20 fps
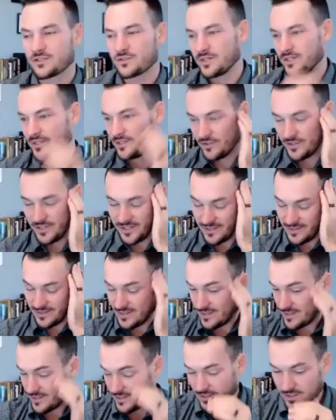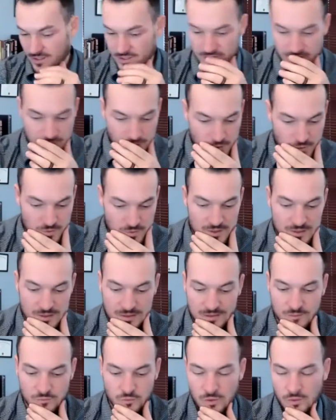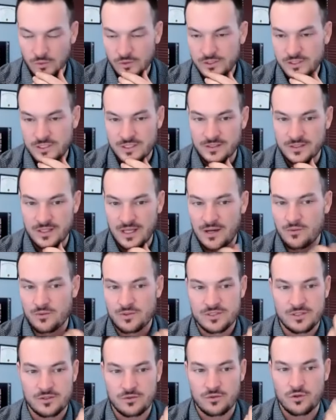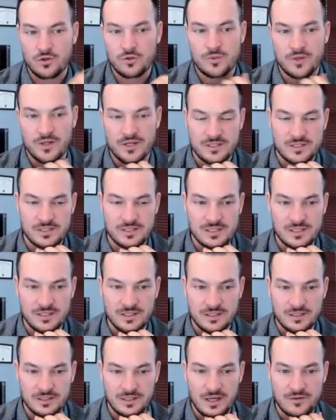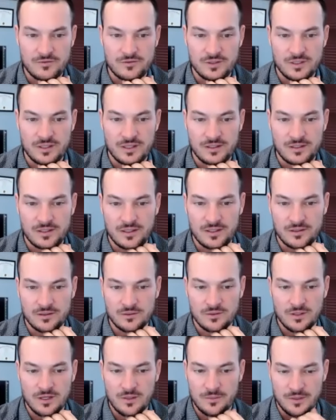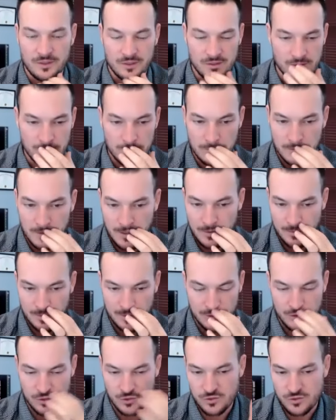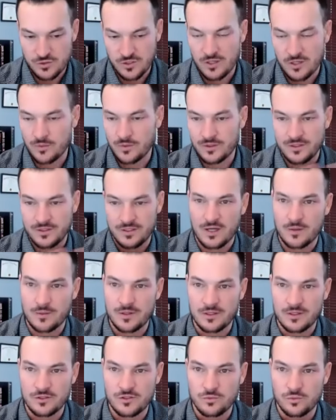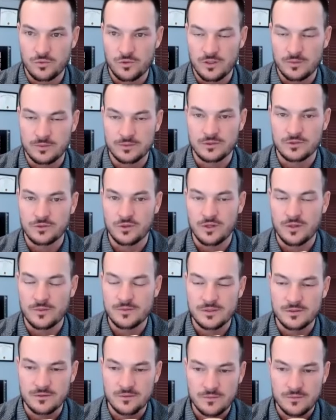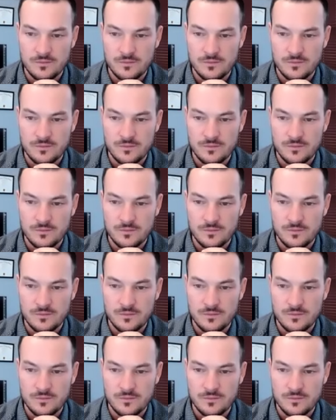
great. Okay. So, um, what was it? How was the growth process like after that? How how many how many did you start out with, and how many did you, were you able to grow it up to?